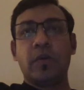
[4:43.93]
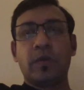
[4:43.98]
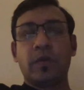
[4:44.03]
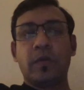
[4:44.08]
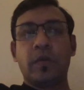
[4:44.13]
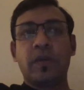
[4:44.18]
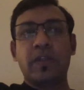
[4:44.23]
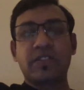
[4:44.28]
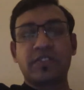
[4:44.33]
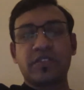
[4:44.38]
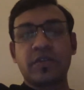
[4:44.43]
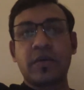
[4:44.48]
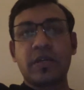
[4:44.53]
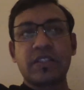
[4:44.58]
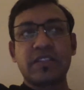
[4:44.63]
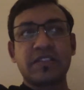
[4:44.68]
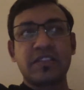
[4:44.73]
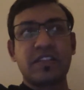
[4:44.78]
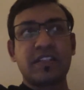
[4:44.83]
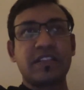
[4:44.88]
what's
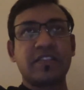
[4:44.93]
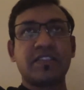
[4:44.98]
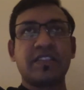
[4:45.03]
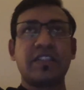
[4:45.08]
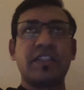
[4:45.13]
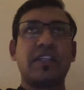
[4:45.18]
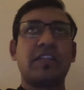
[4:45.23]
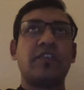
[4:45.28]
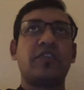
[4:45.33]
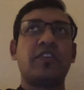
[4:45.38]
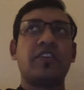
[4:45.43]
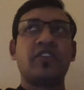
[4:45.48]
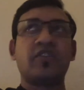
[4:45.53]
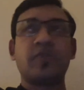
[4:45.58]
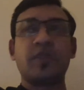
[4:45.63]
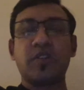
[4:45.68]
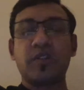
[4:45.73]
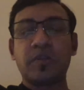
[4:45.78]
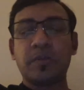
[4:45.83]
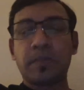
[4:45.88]
let's say the difference
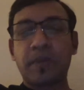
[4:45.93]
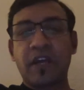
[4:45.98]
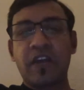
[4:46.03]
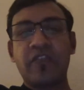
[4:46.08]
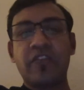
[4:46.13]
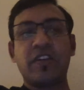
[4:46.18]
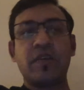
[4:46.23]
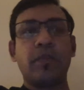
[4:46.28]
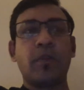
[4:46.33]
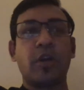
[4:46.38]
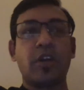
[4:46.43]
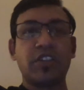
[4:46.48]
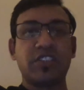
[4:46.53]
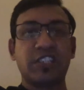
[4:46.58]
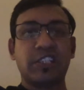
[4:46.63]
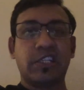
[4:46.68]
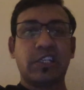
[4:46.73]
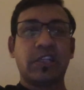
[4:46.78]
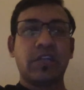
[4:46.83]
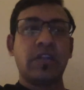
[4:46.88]
between private
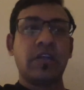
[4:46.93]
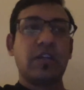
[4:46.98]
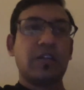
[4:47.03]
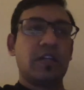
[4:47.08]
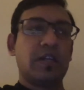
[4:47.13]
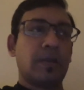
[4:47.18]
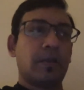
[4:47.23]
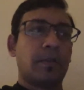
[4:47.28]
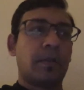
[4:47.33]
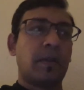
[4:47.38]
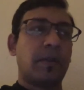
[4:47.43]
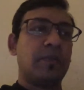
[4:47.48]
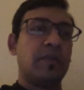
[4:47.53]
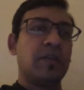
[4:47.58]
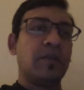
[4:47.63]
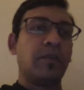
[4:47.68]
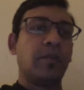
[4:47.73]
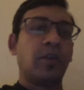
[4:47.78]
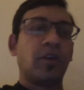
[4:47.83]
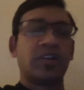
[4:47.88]
blockchain and
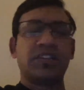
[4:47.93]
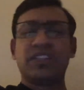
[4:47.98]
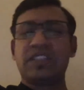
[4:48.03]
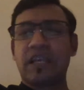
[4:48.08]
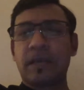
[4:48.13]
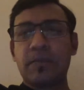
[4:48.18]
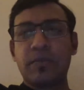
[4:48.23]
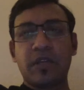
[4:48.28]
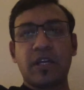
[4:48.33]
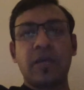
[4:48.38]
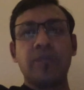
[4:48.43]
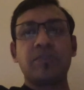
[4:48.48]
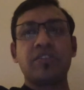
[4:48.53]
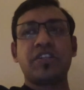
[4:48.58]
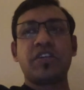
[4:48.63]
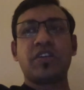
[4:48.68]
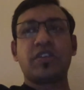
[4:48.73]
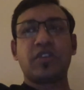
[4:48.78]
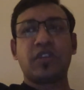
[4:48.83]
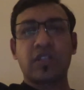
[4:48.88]
public blockchain? I'm
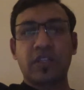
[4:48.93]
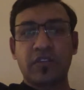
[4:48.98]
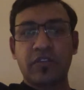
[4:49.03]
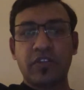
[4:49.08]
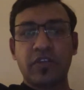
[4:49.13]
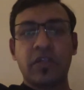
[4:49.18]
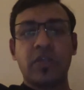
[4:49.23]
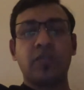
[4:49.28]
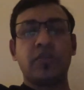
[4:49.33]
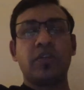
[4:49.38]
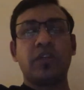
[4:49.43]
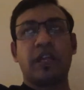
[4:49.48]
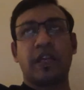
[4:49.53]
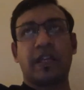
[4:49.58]
sure not everyone